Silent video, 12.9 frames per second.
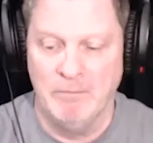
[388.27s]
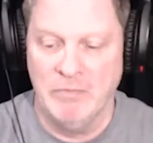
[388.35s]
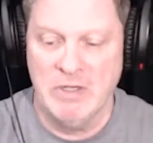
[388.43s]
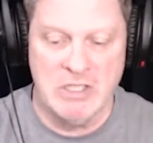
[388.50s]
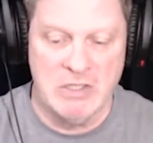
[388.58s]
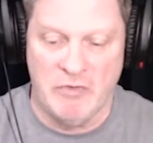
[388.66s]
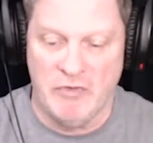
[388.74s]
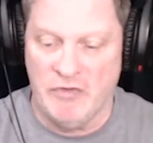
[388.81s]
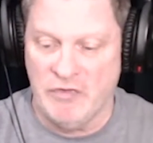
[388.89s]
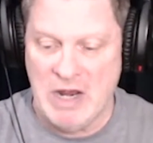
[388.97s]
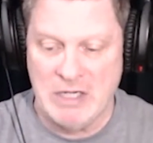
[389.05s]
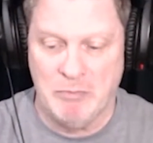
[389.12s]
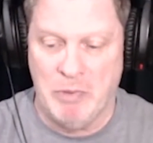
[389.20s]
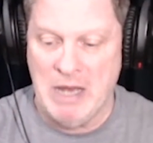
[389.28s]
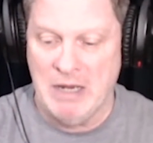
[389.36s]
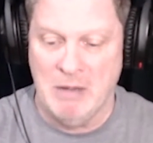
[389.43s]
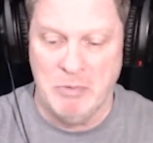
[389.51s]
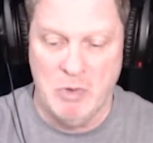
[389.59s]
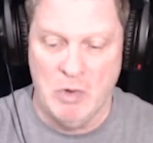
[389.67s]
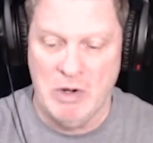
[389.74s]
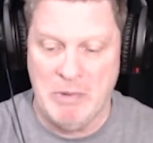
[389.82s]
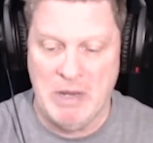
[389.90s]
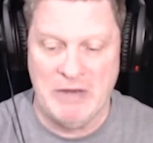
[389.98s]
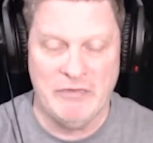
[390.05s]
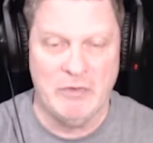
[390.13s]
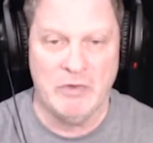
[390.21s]
This is a fresh backup
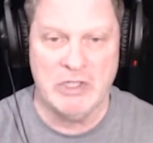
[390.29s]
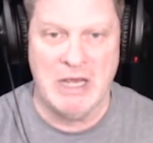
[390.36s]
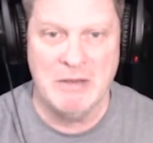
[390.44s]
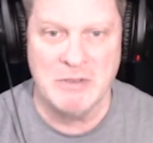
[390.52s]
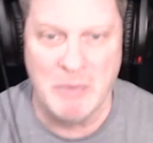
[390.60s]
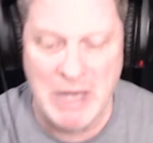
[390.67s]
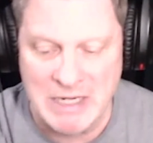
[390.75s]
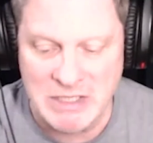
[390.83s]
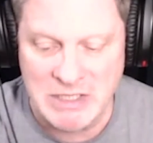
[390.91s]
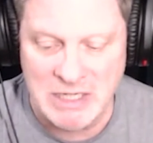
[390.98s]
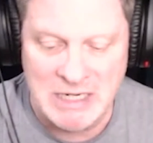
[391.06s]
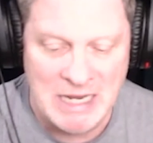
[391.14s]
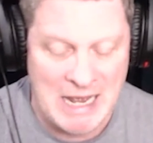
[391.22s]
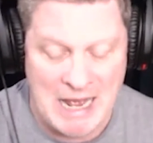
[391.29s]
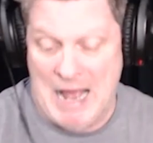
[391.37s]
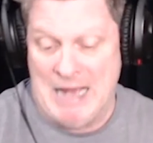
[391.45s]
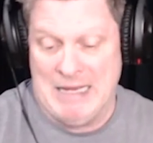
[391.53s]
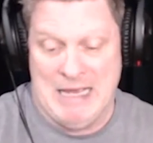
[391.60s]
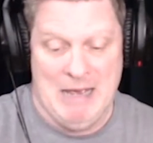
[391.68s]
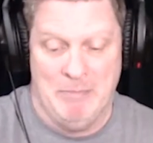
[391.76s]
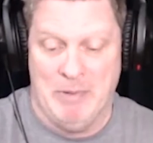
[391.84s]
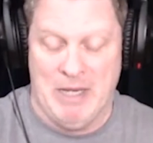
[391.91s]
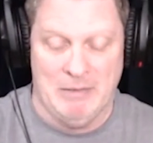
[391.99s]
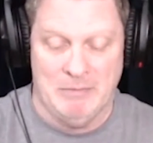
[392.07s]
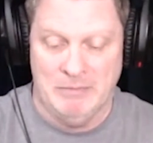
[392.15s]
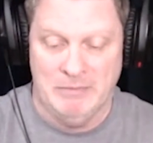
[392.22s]
quarterback for James Madison. I can't bet him.